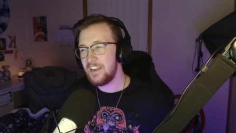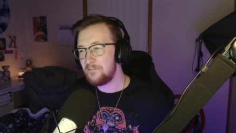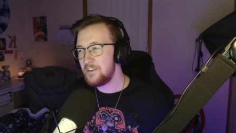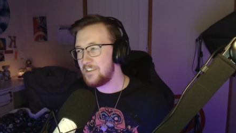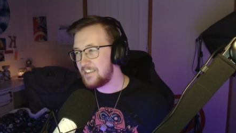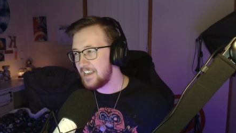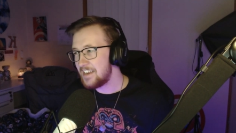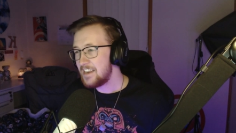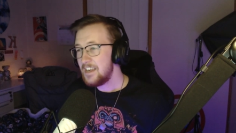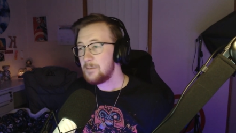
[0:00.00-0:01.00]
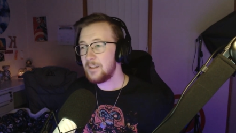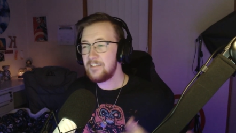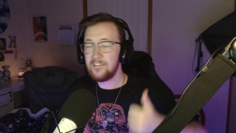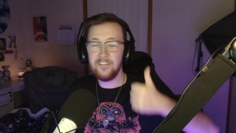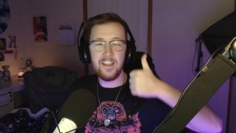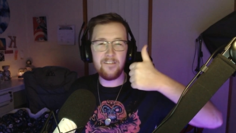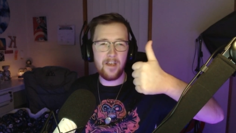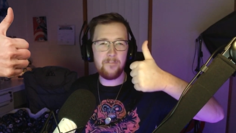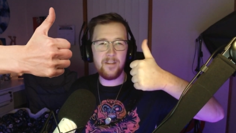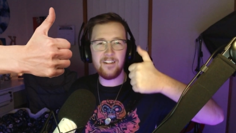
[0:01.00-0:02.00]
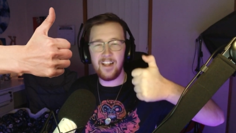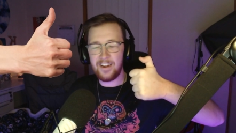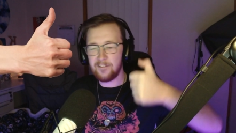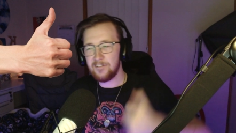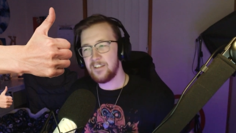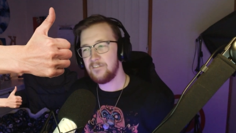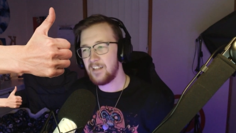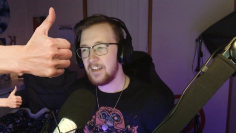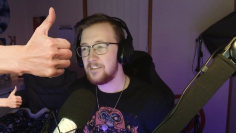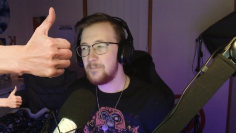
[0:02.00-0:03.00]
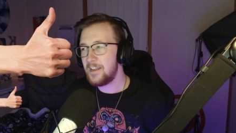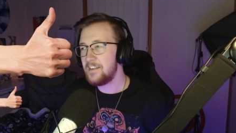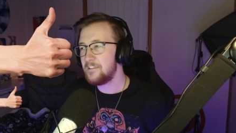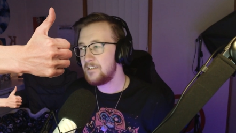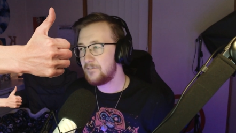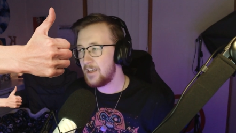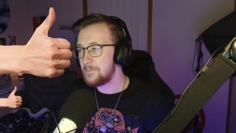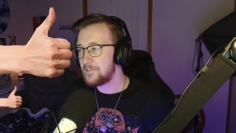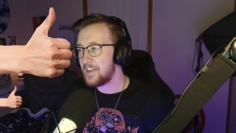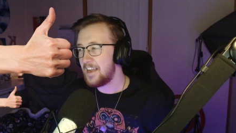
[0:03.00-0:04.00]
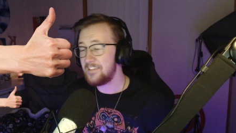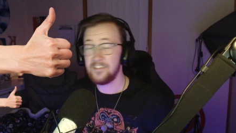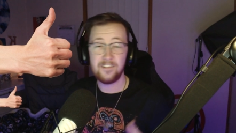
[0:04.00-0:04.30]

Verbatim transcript: If you did, please do leave a big like or a little like depending on your thumb size.